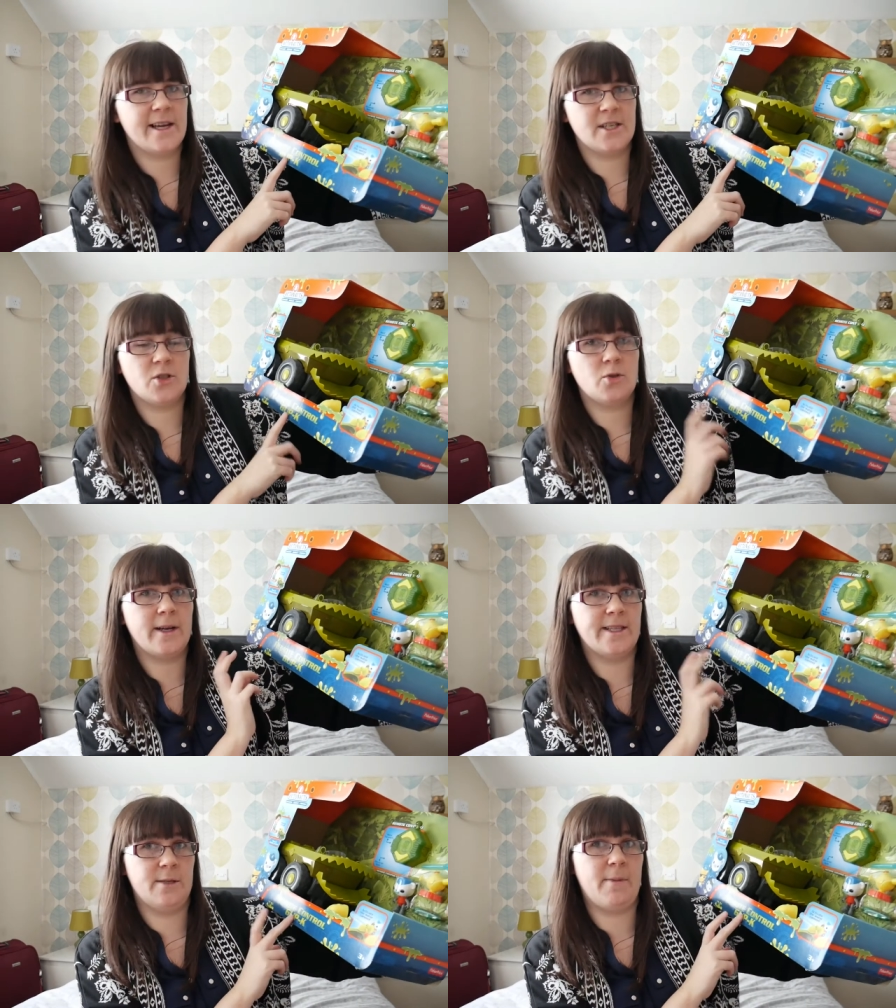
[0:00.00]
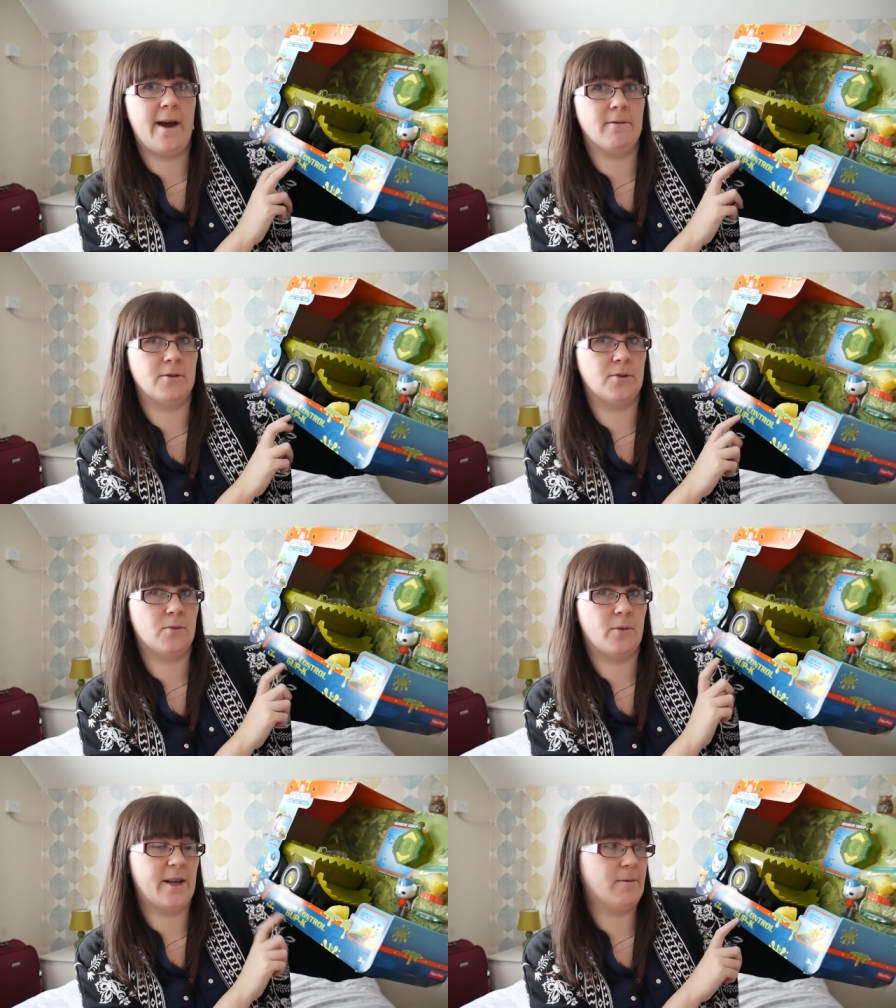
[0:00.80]
at £20
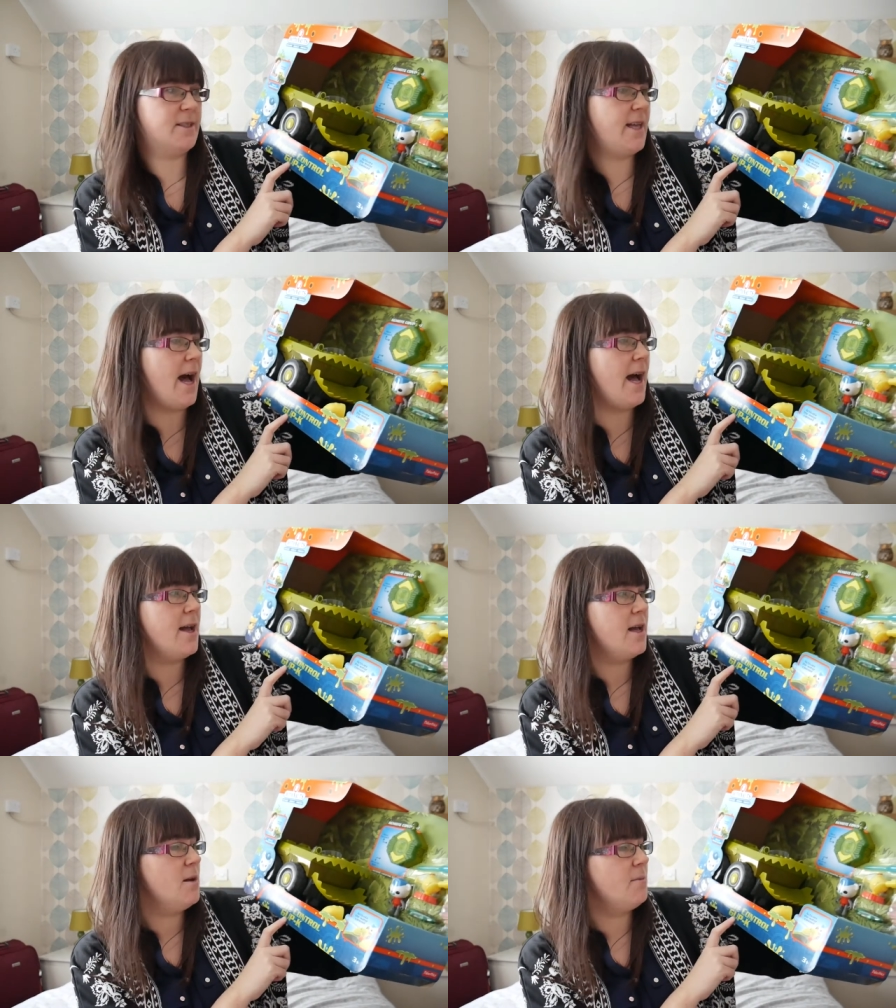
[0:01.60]
when it was there,